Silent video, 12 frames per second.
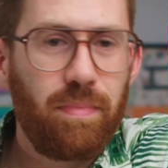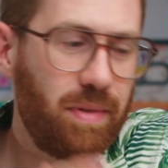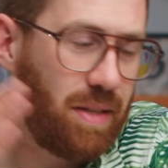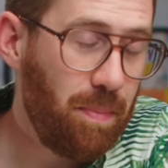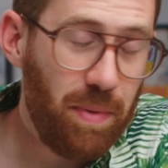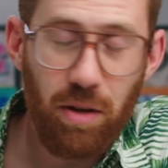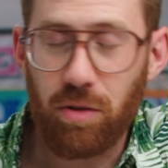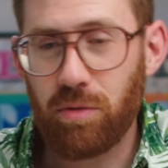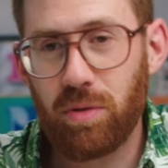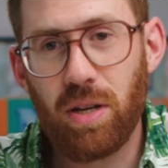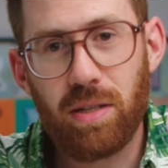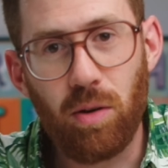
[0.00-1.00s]
The same thing goes for
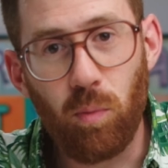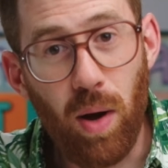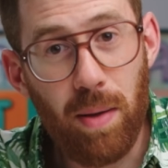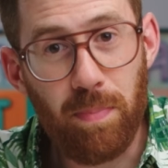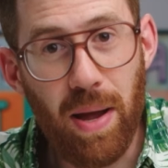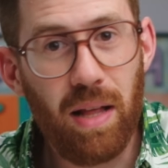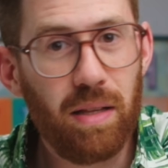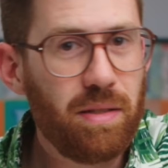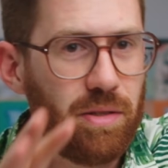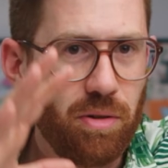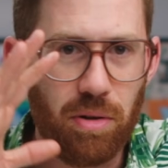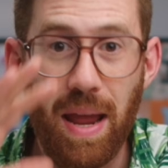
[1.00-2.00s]
adjusting white
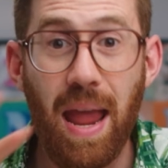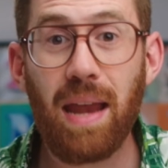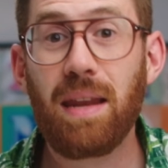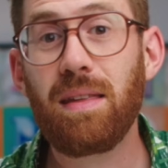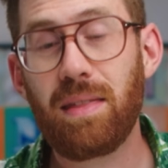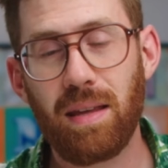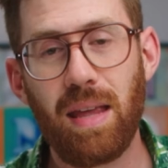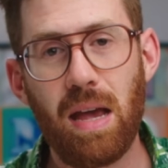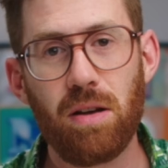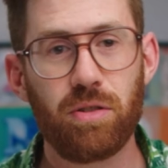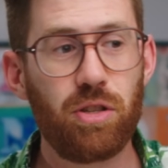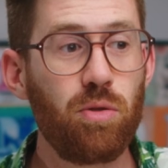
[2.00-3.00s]
balance or anything
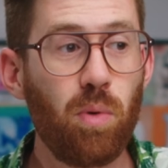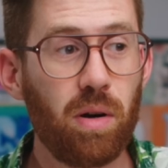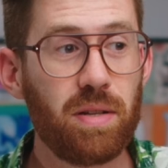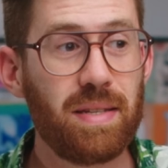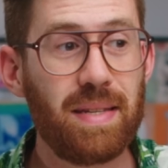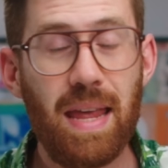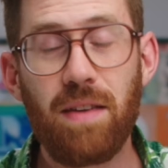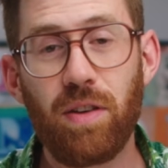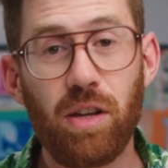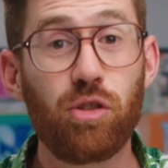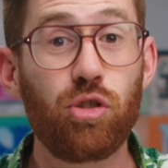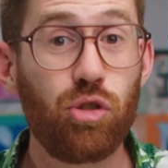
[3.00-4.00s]
else. You are
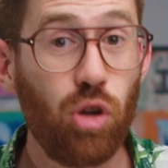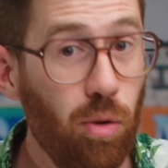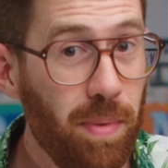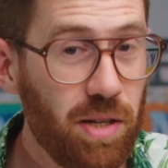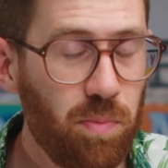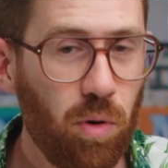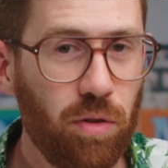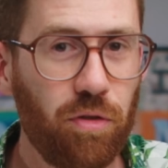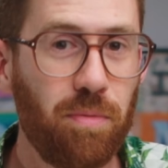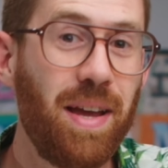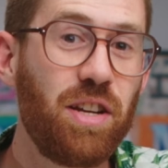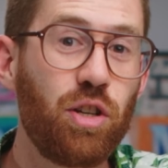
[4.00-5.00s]
saving so much more
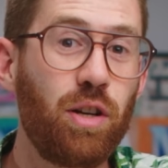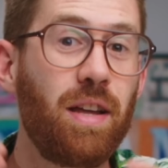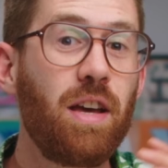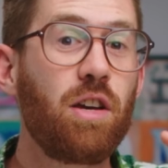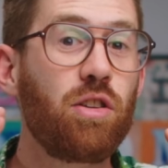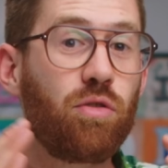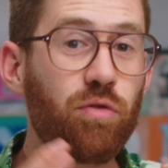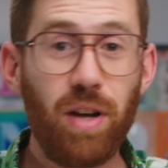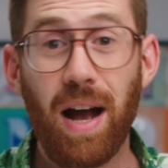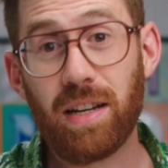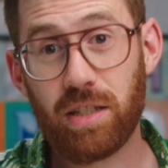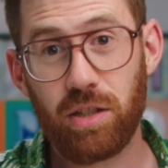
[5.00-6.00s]
information. You've
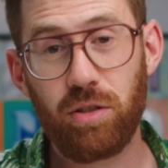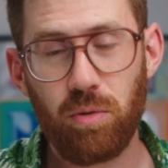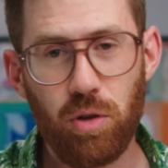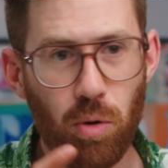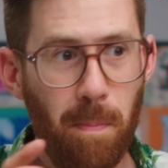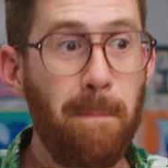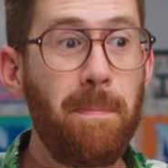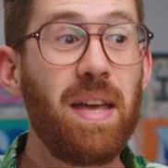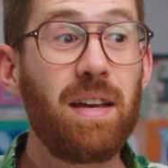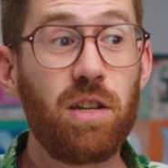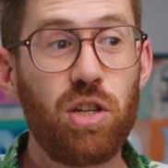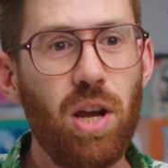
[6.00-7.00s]
got to do your
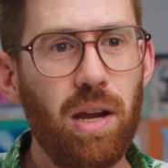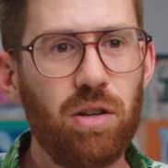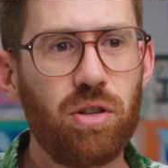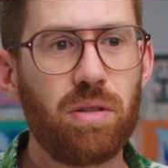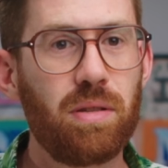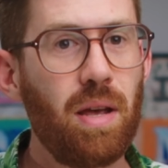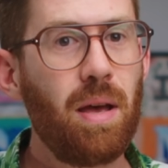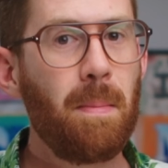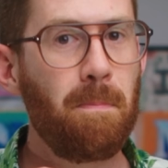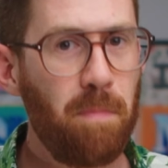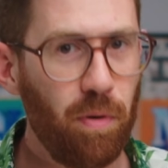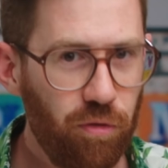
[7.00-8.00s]
big changes
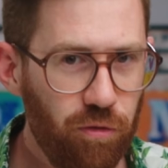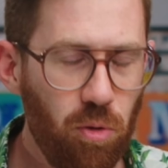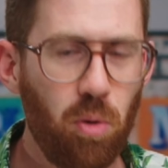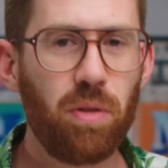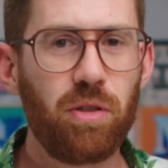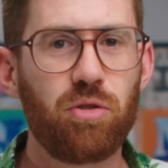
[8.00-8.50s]
before the